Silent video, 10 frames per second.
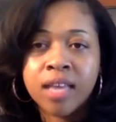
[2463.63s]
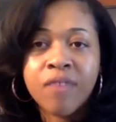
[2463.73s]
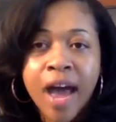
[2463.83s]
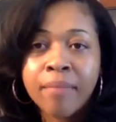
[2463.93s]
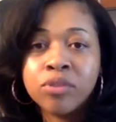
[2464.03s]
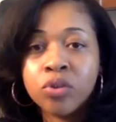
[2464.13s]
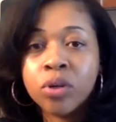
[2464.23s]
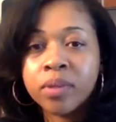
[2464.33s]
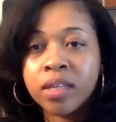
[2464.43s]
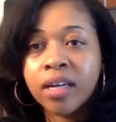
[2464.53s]
If I'm
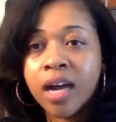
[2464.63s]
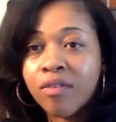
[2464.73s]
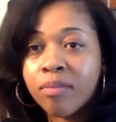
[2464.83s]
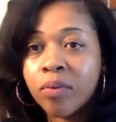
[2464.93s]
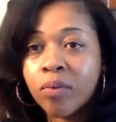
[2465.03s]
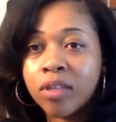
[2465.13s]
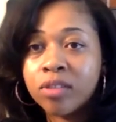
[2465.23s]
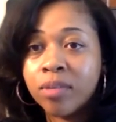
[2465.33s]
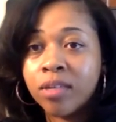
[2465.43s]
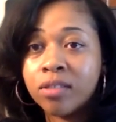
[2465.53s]
doing what the government
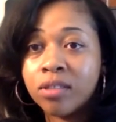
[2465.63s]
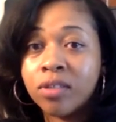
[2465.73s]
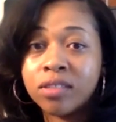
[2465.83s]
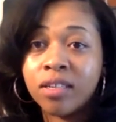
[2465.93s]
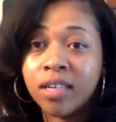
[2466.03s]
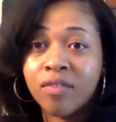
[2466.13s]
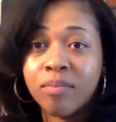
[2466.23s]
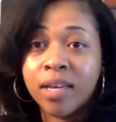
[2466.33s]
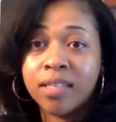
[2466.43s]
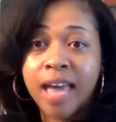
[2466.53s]
wants me to do because they're giving
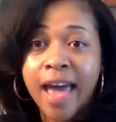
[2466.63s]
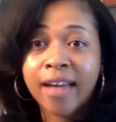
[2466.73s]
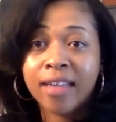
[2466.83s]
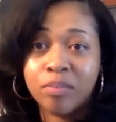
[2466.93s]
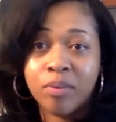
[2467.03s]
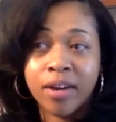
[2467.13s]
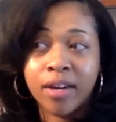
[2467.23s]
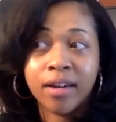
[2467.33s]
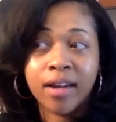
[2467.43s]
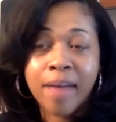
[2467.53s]
me a tax break,
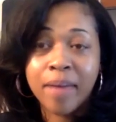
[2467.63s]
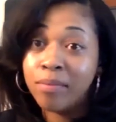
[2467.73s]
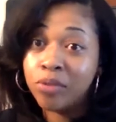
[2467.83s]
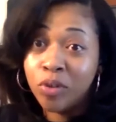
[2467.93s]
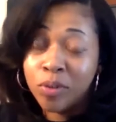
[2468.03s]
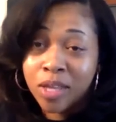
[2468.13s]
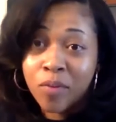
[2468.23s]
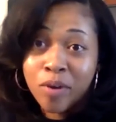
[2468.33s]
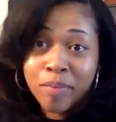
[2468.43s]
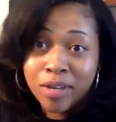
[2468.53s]
I mean, I'm doing what they
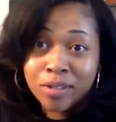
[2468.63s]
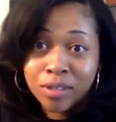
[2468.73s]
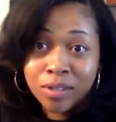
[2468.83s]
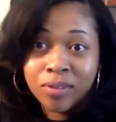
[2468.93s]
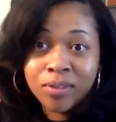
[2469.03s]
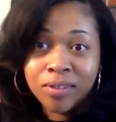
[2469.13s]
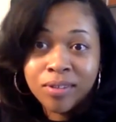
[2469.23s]
want me to do.